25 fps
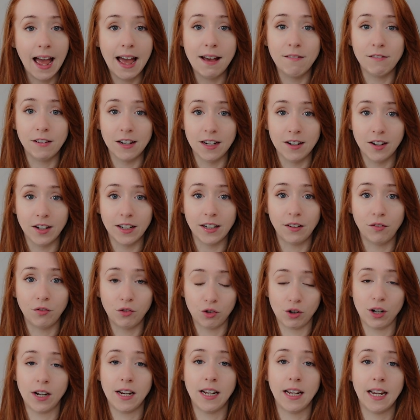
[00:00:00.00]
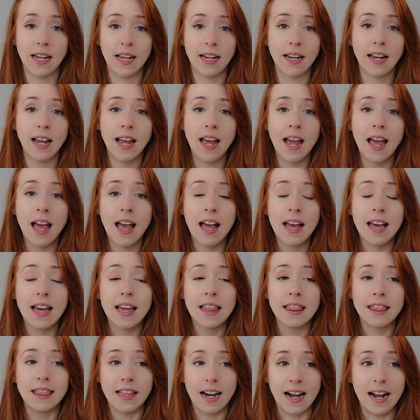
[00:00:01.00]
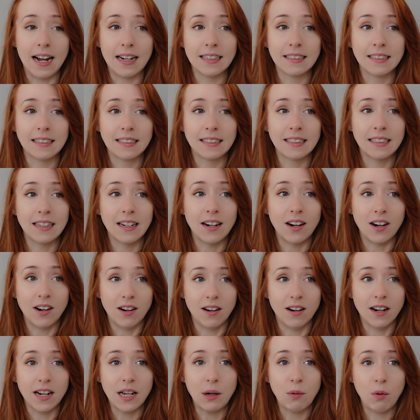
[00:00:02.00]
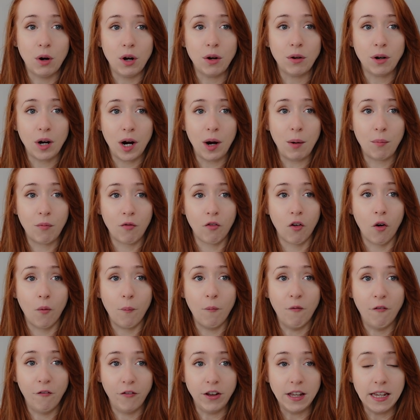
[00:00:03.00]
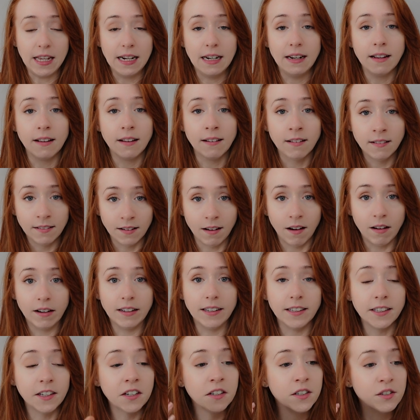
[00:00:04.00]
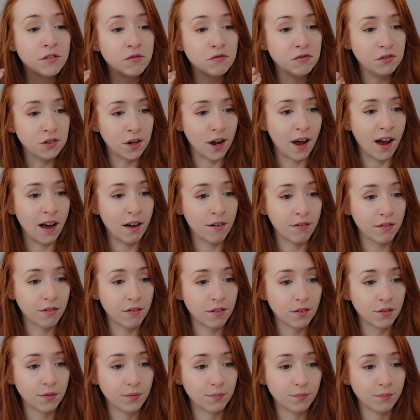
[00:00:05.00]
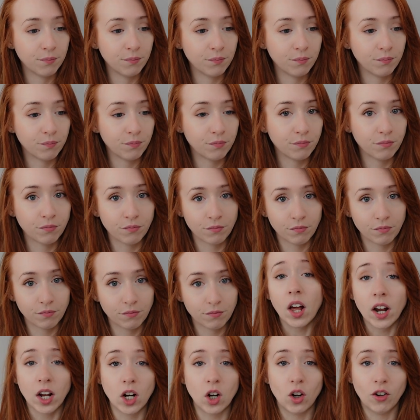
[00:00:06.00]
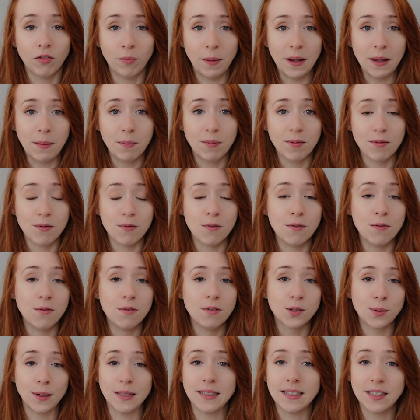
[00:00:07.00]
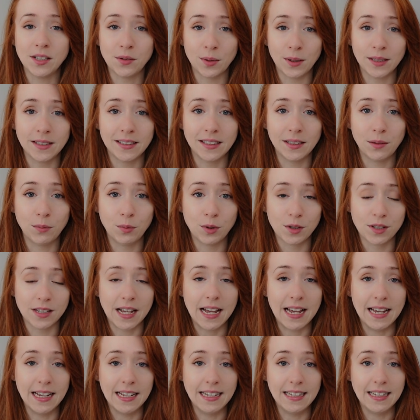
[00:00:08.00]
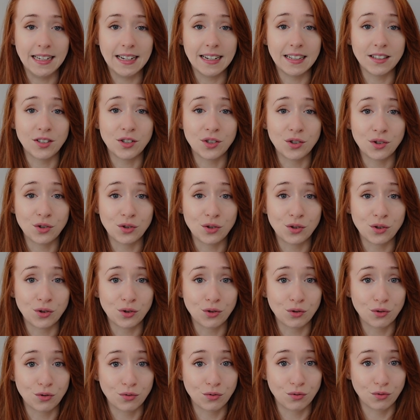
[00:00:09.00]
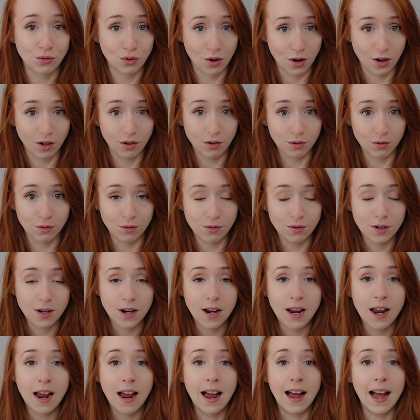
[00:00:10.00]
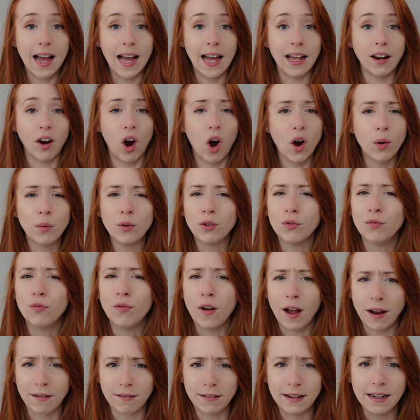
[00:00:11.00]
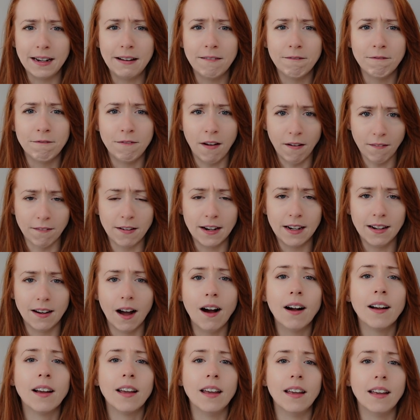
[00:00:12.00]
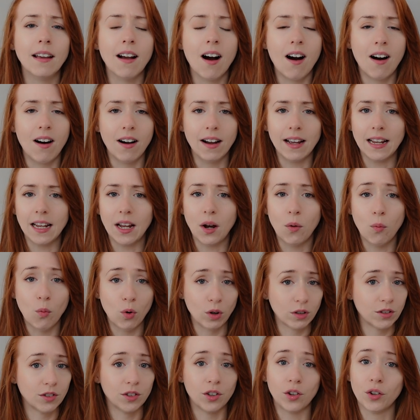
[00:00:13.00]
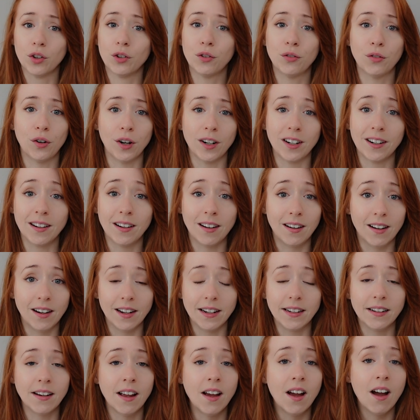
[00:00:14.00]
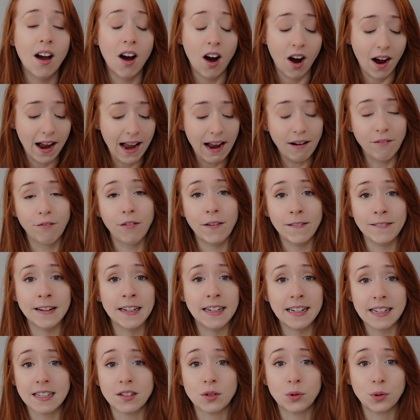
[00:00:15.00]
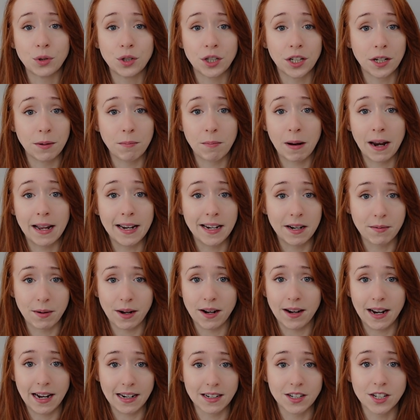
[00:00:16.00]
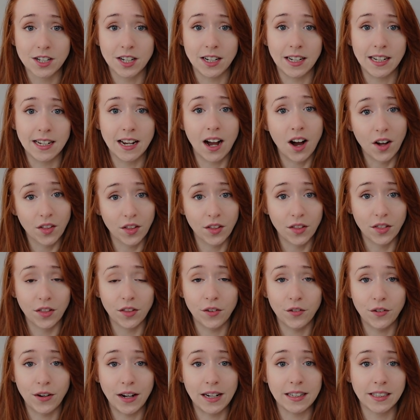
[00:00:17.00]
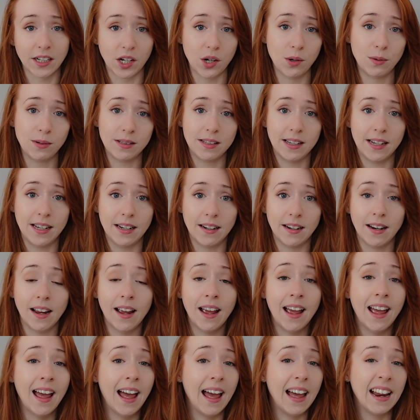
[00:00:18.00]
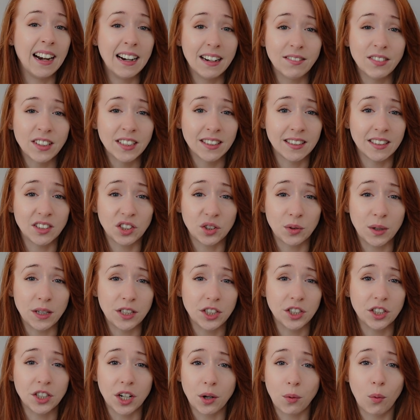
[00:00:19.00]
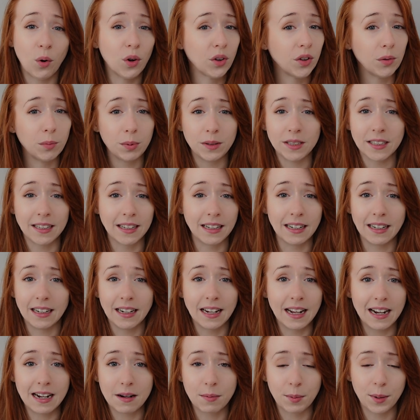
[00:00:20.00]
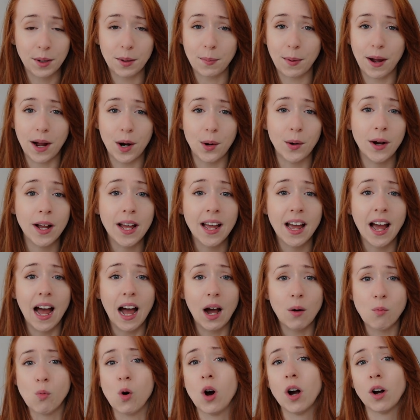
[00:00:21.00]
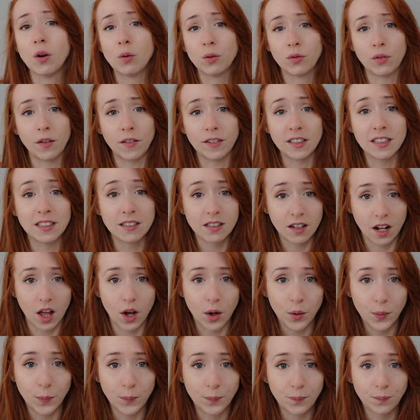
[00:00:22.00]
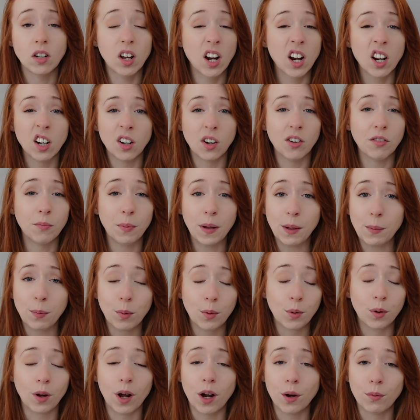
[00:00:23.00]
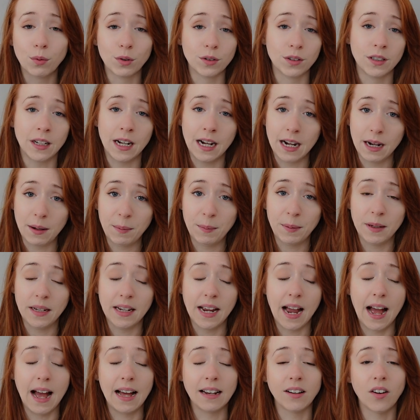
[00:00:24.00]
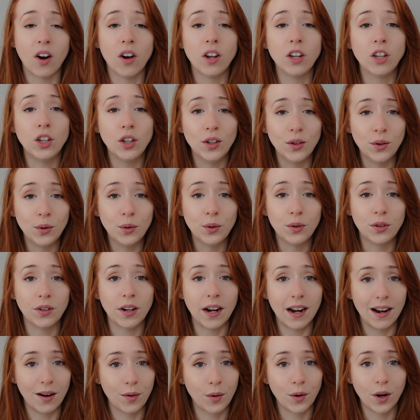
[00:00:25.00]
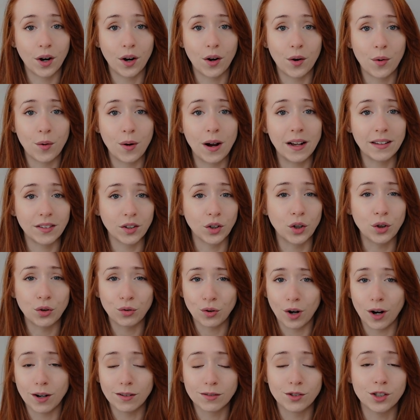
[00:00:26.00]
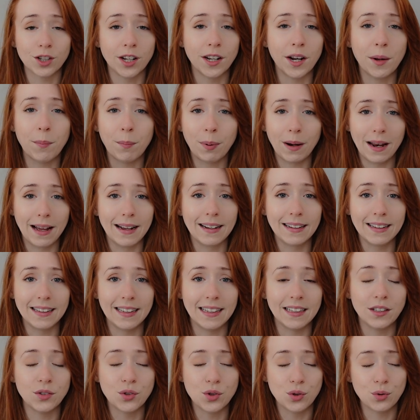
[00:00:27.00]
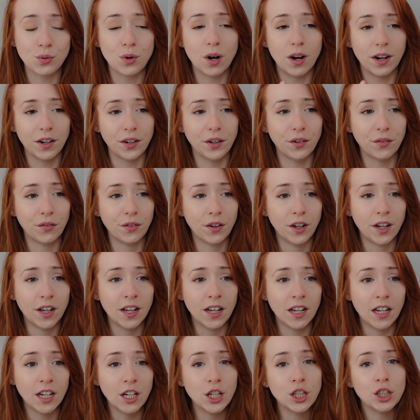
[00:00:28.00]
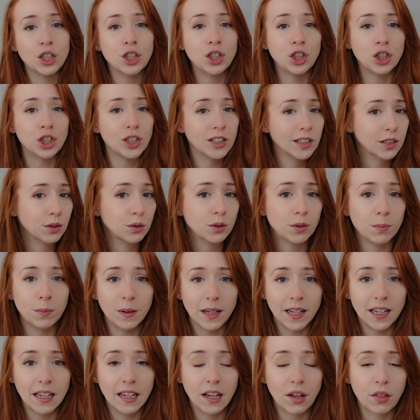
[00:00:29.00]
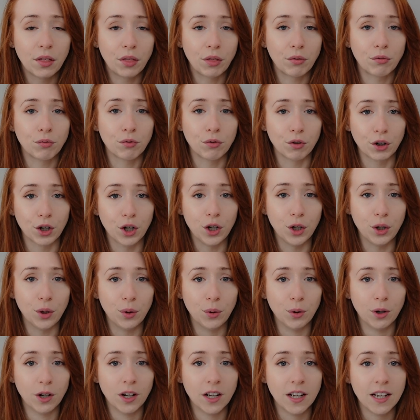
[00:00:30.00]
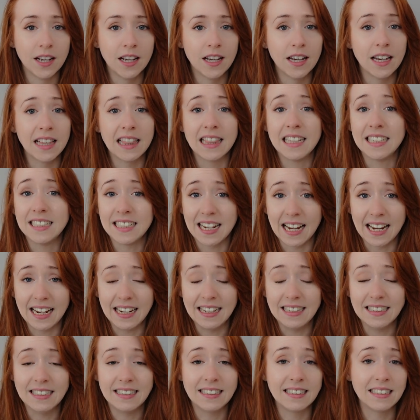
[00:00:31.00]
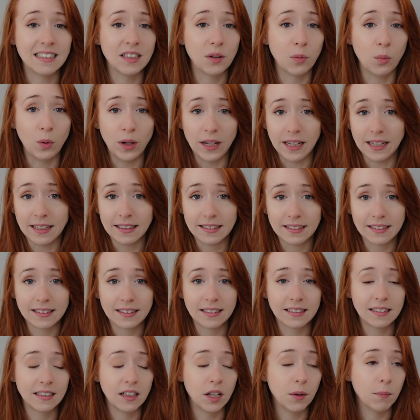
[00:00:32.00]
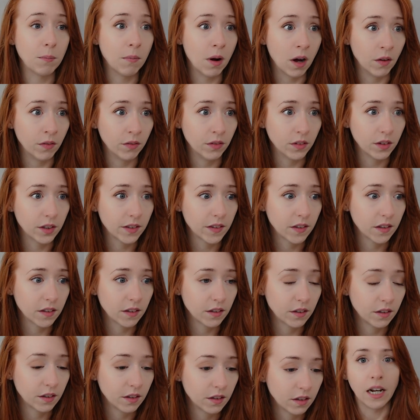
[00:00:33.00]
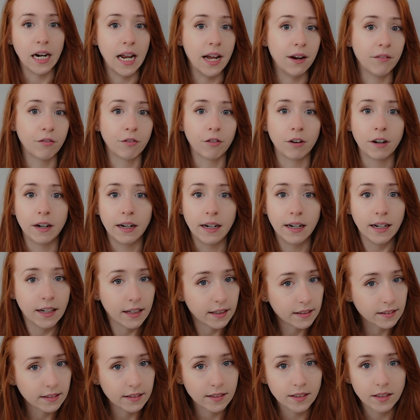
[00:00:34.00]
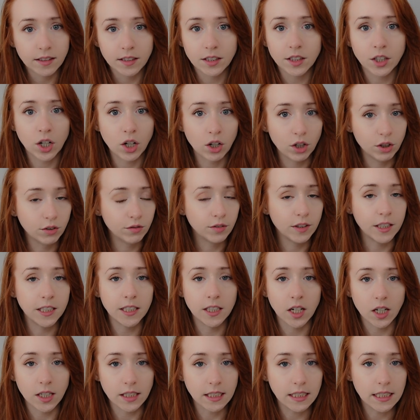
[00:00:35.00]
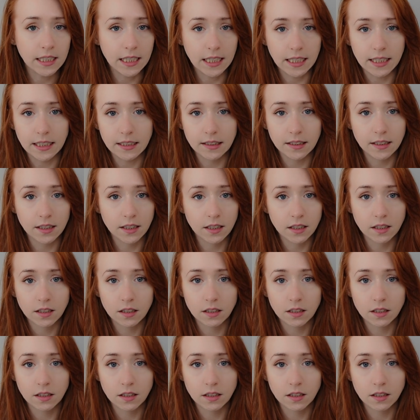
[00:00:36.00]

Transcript: heavy night of drinking that I woke up from feeling like death. Like a lot of people, twenty twenty was a struggle, and I was very, very lucky. I wasn't on the front line. I have very little to complain about, actually, other than the fact I was in a living situation I wasn't particularly happy about, and work was very slow. Like a lot of people, I wasn't happy, and I used alcohol as a crutch and a blanket to kind of shield me through the days, the weeks, the months, and every COVID nineteen